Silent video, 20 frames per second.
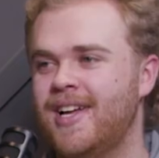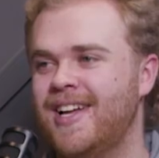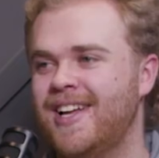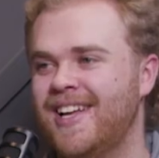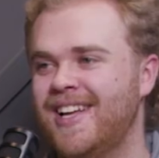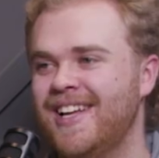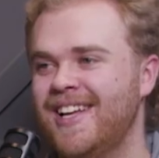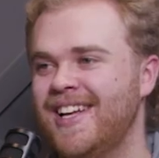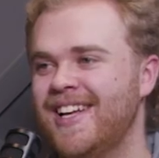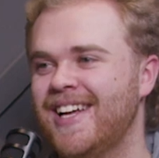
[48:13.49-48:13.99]

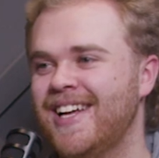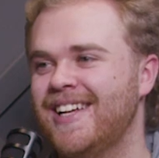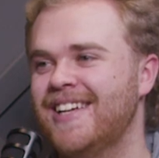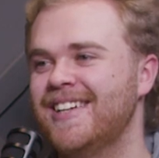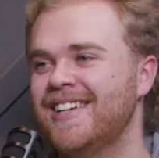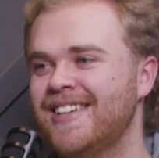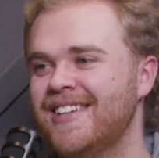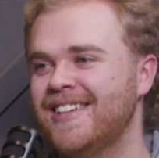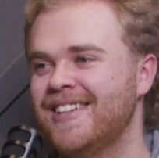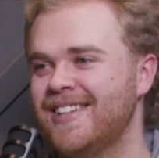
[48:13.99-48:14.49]
Just like
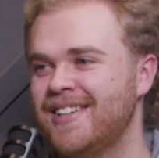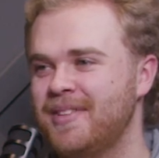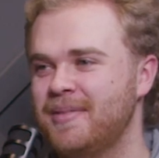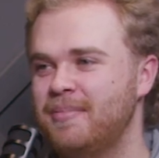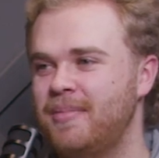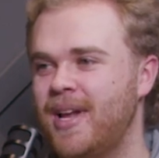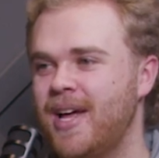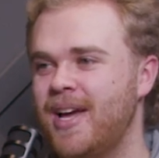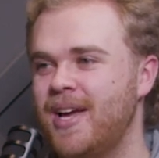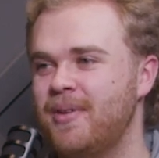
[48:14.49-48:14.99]

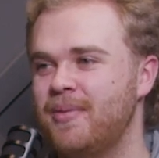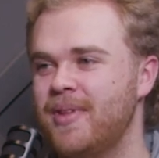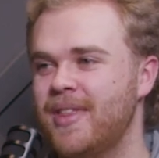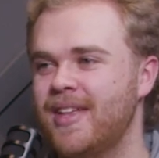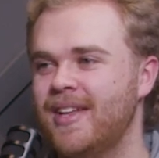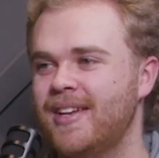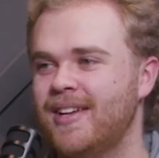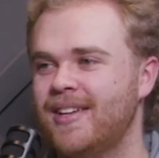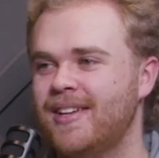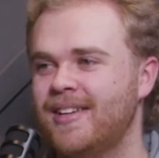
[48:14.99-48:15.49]
being able to
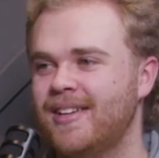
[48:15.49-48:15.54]
move it